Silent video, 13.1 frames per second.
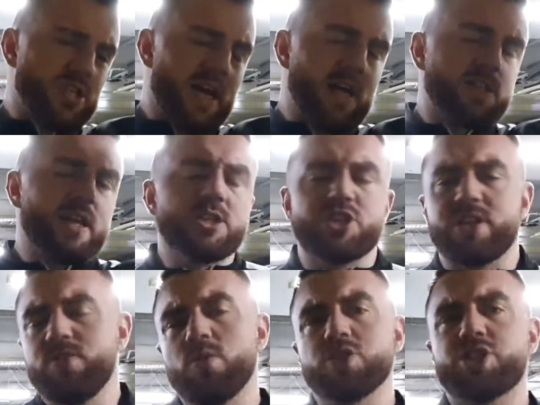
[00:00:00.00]
No, it
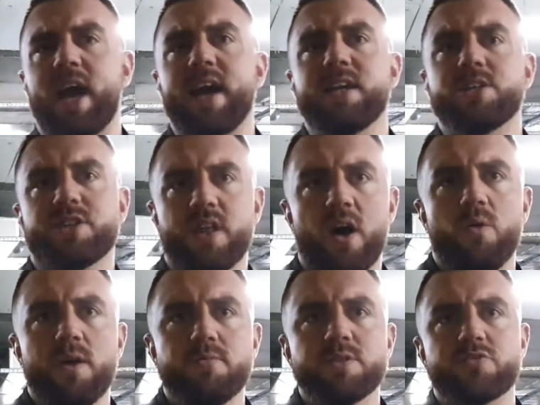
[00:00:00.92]
didn't. Nothing changed.
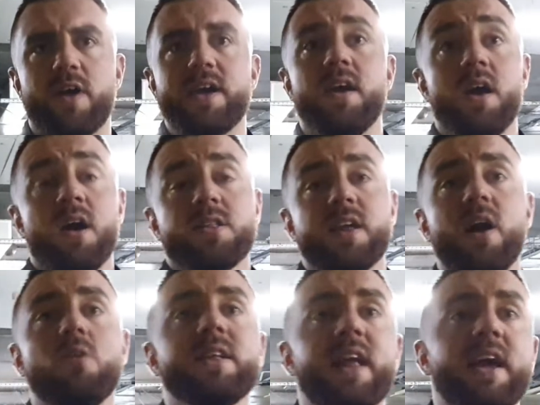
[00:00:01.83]
No, it was great. The
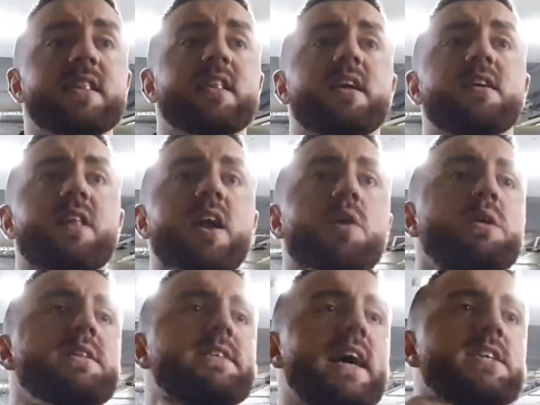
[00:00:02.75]
only thing that I
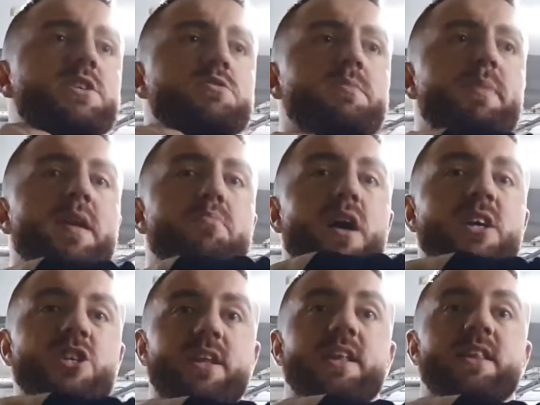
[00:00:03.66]
will say is there was a bit of
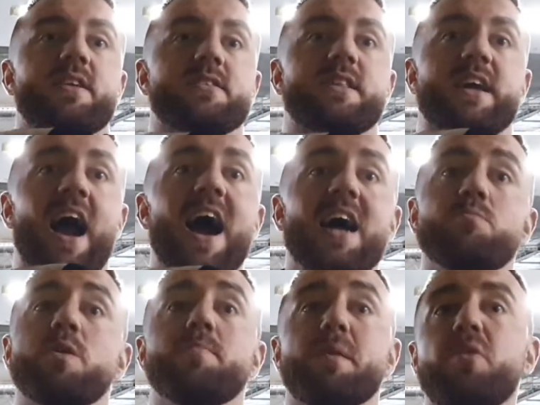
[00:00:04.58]
pressure that the card
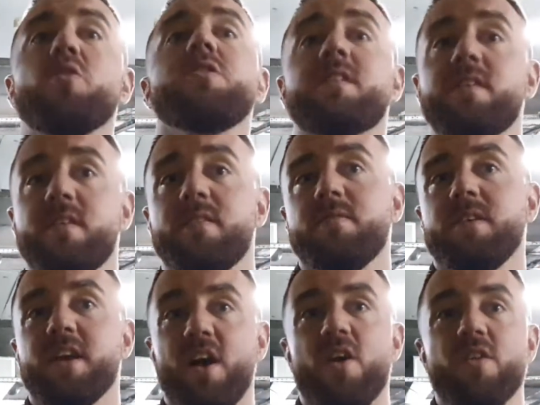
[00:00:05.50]
would be pulled.
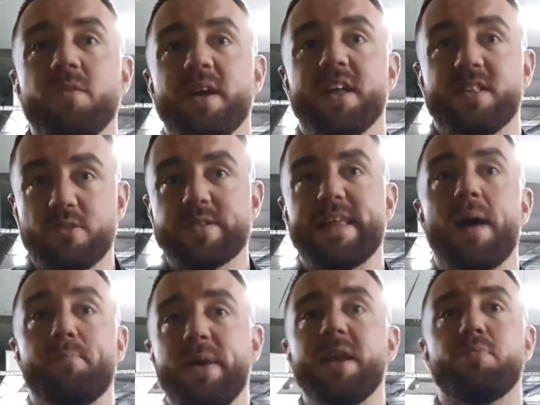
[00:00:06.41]
Mm-hmm. You know what I mean? There was
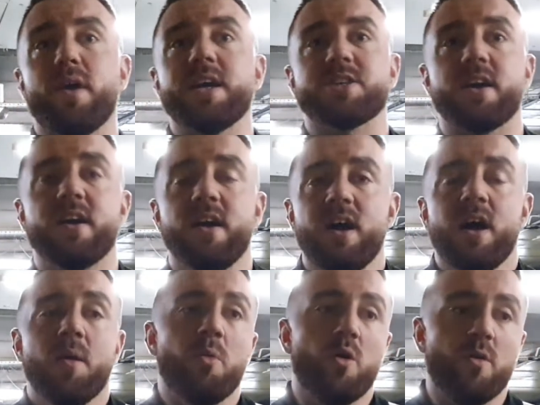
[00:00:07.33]
that bit of pressure.
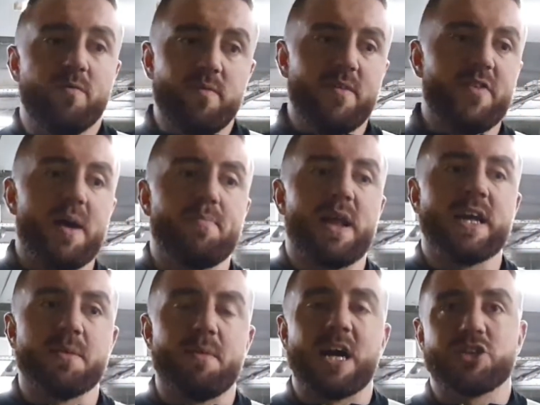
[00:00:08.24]
But fair play
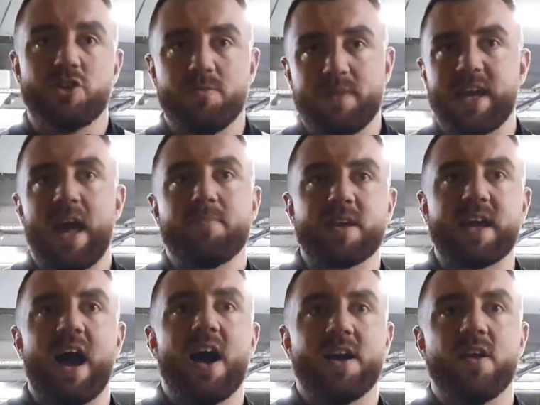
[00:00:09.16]
to the matchroom, they kept the
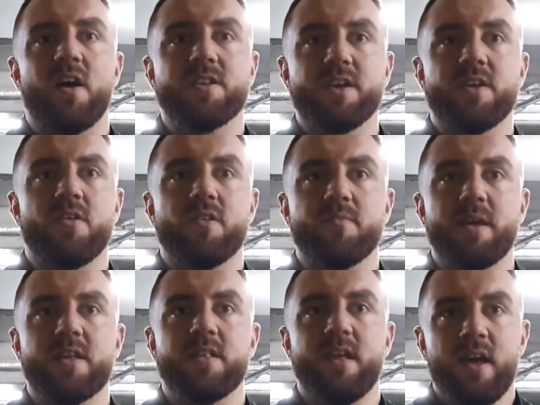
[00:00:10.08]
card on, you know what I
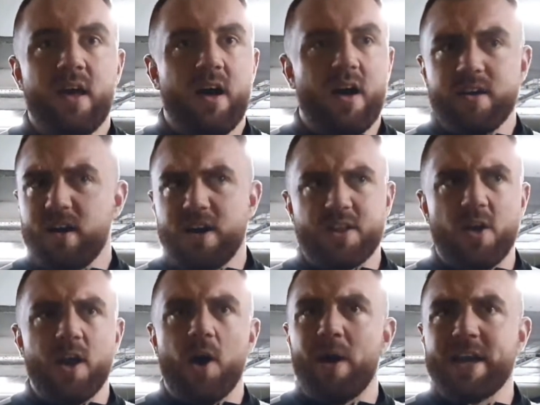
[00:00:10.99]
mean? I
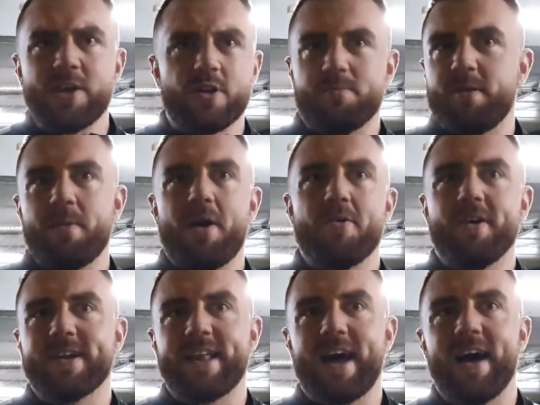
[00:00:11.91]
don't know any other
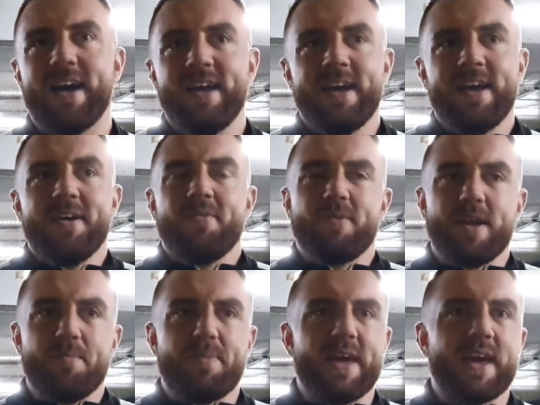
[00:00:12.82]
promoter that
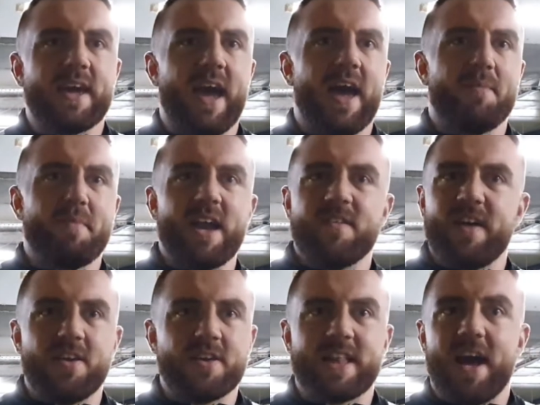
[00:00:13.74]
with a big main
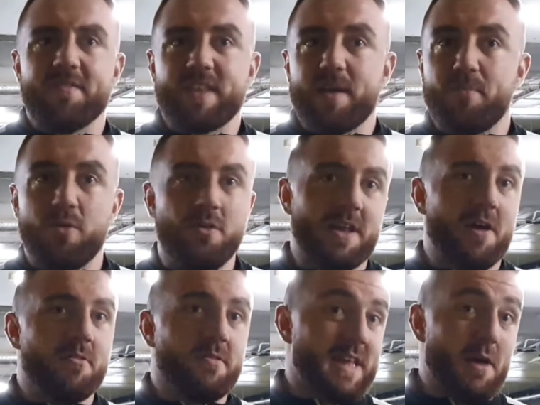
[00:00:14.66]
event like that, they pulled
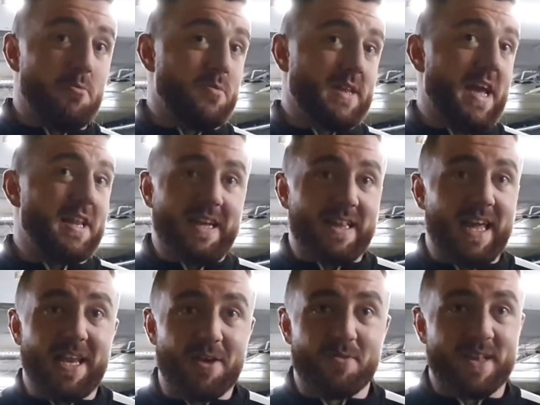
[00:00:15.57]
out, that they'd
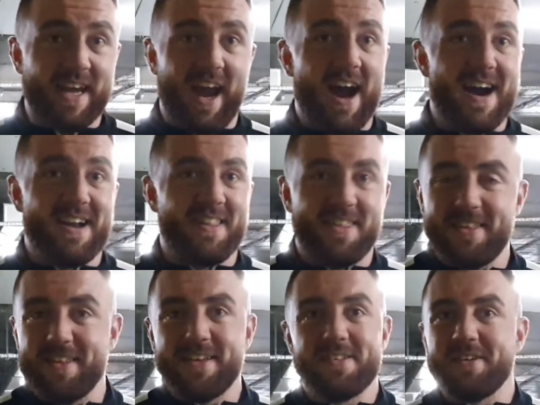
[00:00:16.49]
continue with the card.
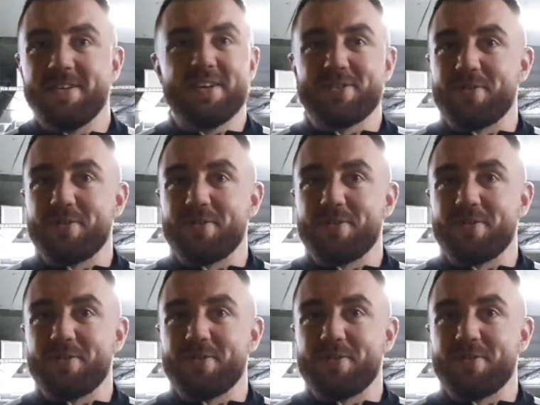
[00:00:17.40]
It